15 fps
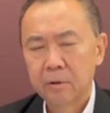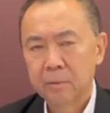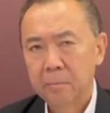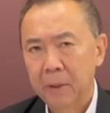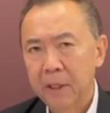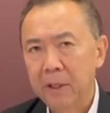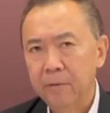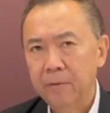
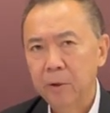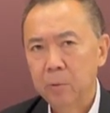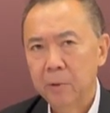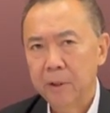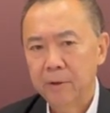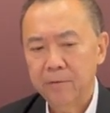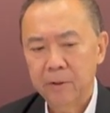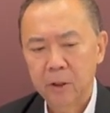Many of you would
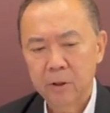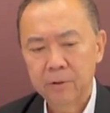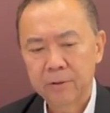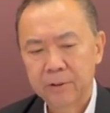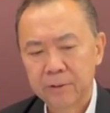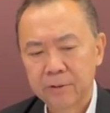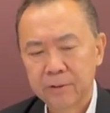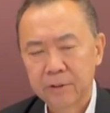have
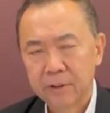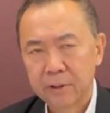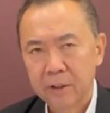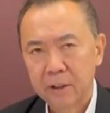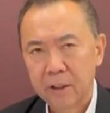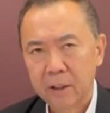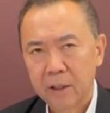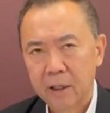noticed
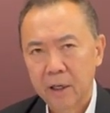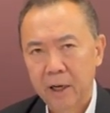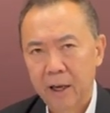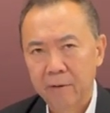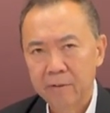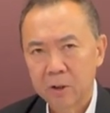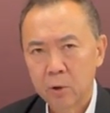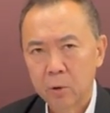I
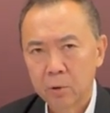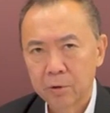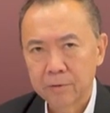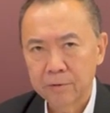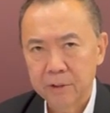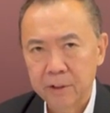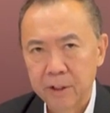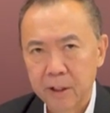have a
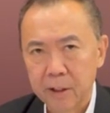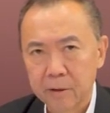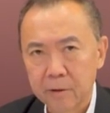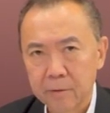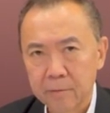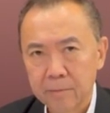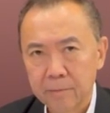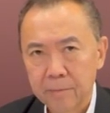Coravin here.
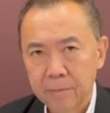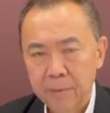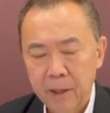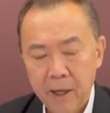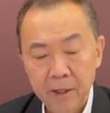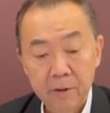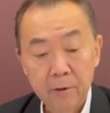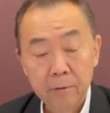
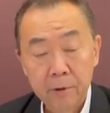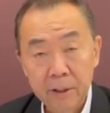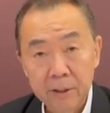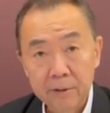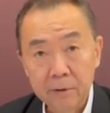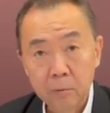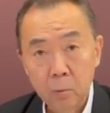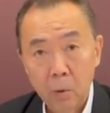And the
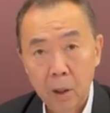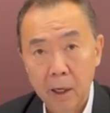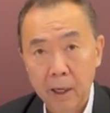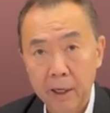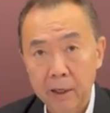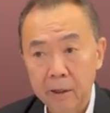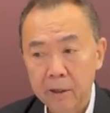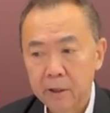reason
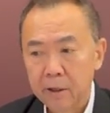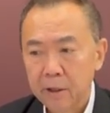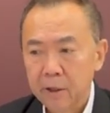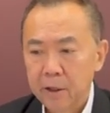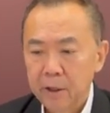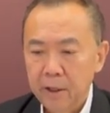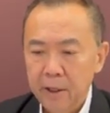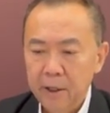why
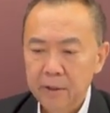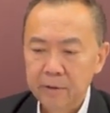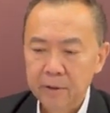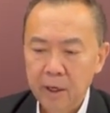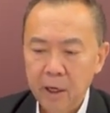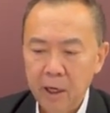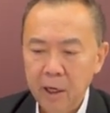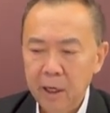is
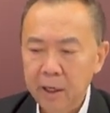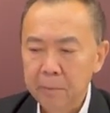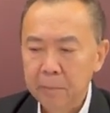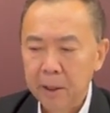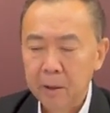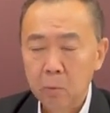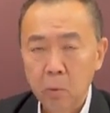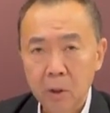I
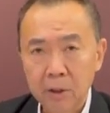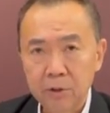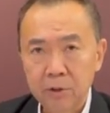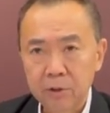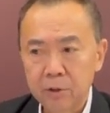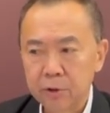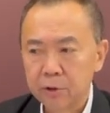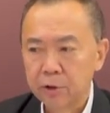may want
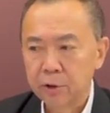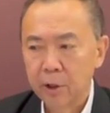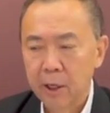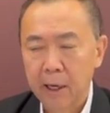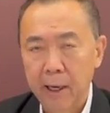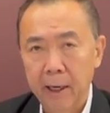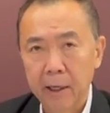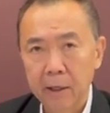to
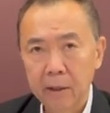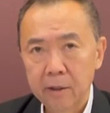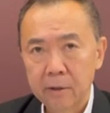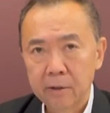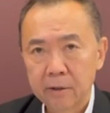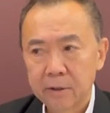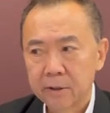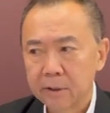try
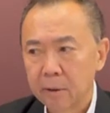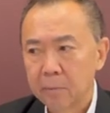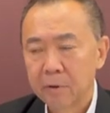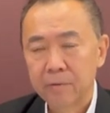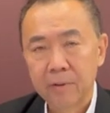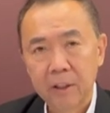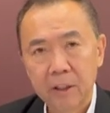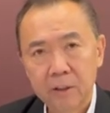some
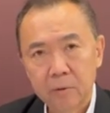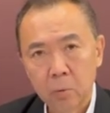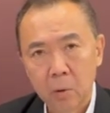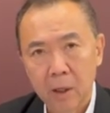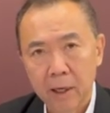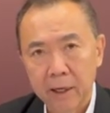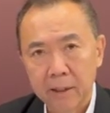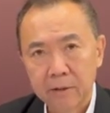of these
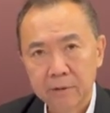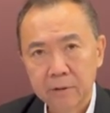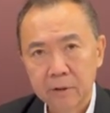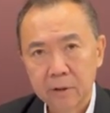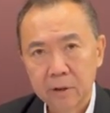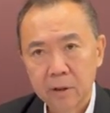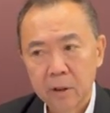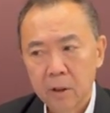wines
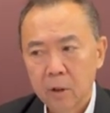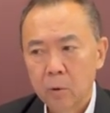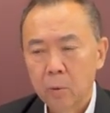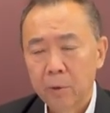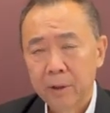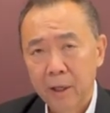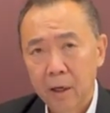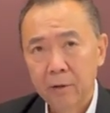
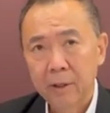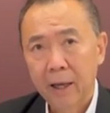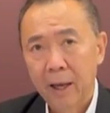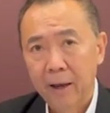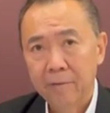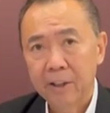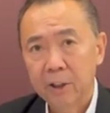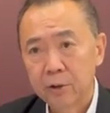without
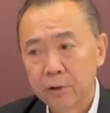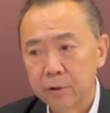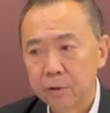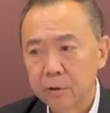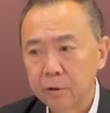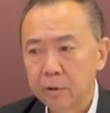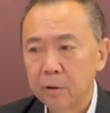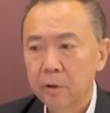having
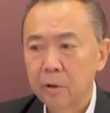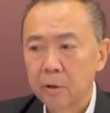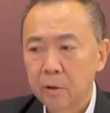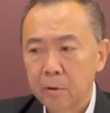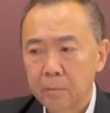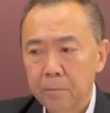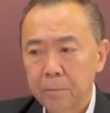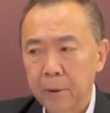to
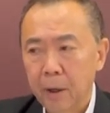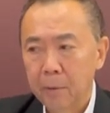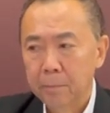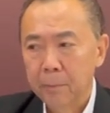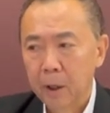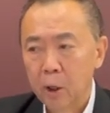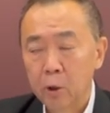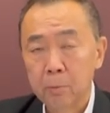
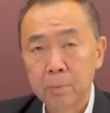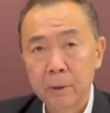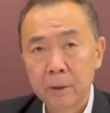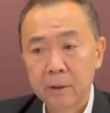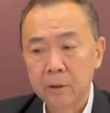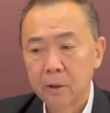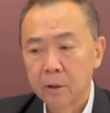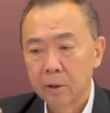pop
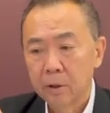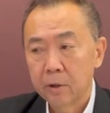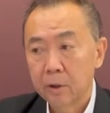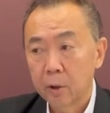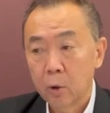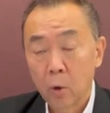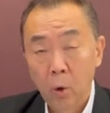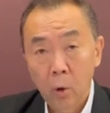open the
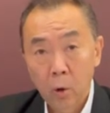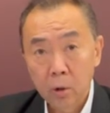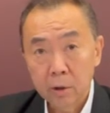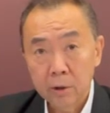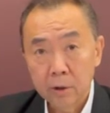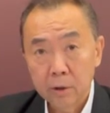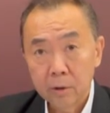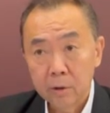cork